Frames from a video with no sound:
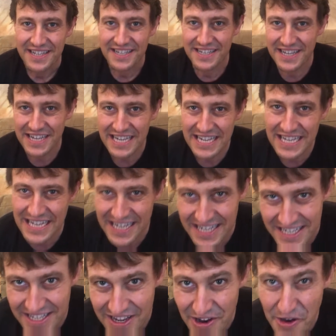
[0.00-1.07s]
D,
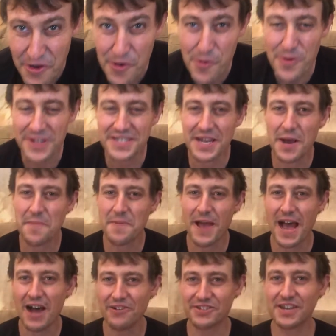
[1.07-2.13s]
yo, what's up?
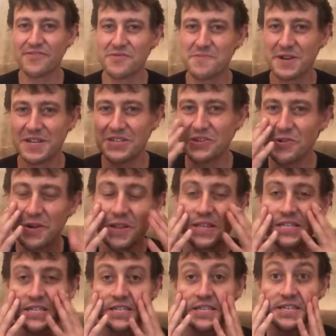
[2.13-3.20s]
How's everybody doing?
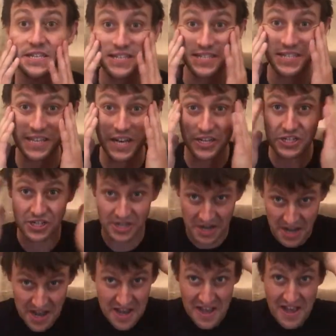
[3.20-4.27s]
This is a discussion.
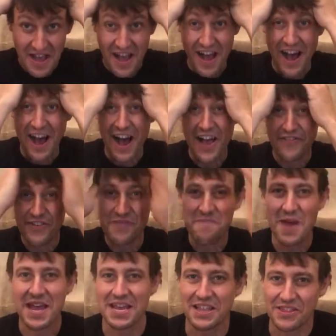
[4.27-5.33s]
Uh, if you
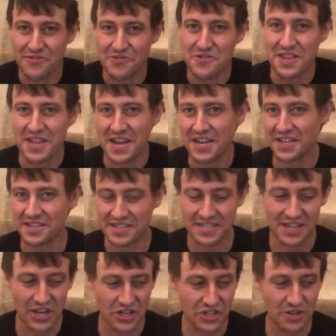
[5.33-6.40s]
make it through to the end of the
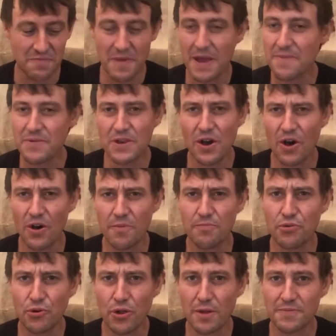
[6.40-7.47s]
discussion, maybe I'll
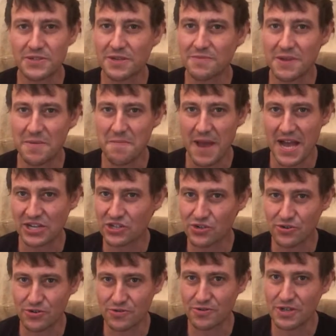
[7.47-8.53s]
pull up something
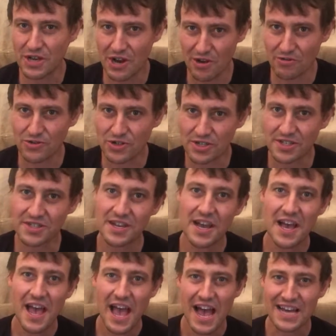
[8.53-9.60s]
magical, you know, just
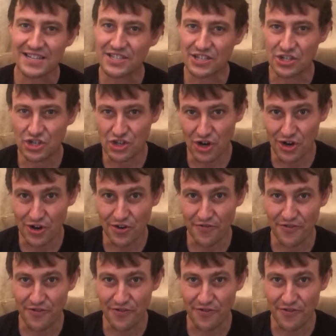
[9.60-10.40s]
as the sugar